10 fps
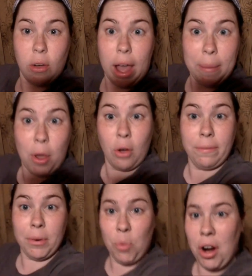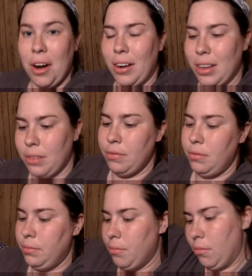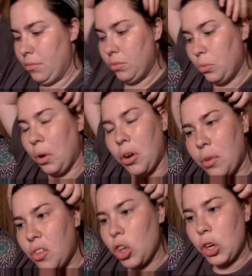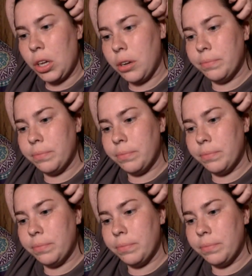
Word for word: I'm home from work. Work was good.